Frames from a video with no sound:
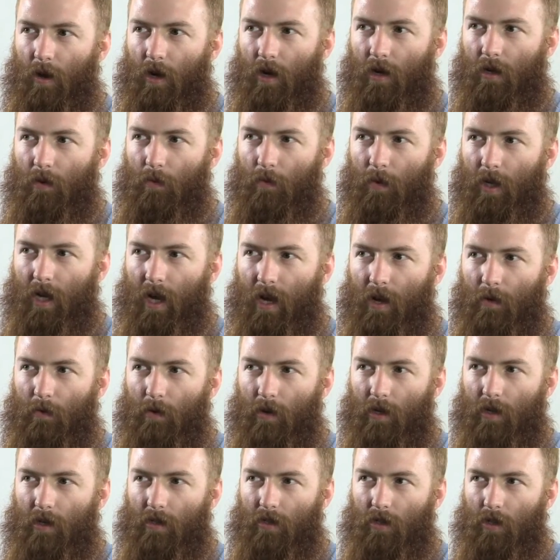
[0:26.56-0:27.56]
When I
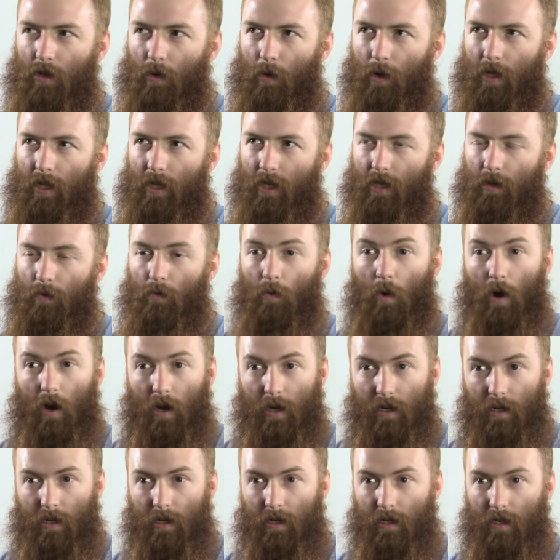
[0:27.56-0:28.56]
was
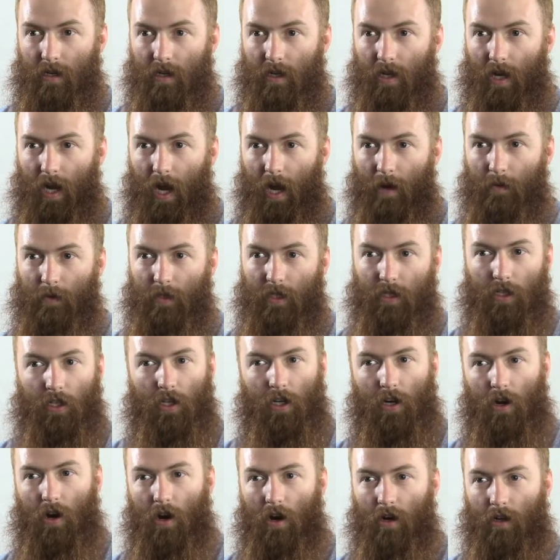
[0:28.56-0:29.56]
21, I was in
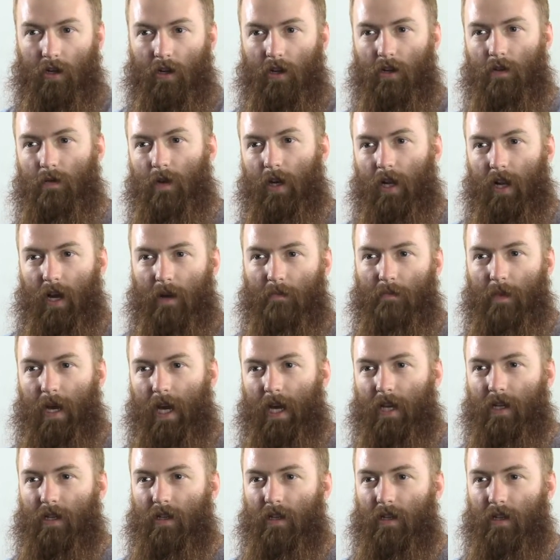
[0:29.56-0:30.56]
Chicago and I
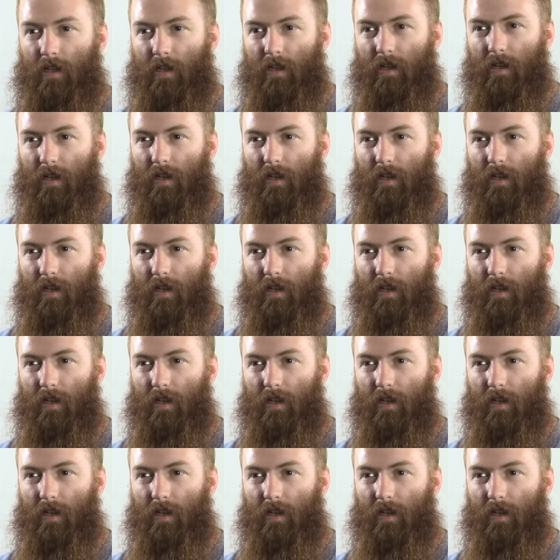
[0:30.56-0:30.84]
met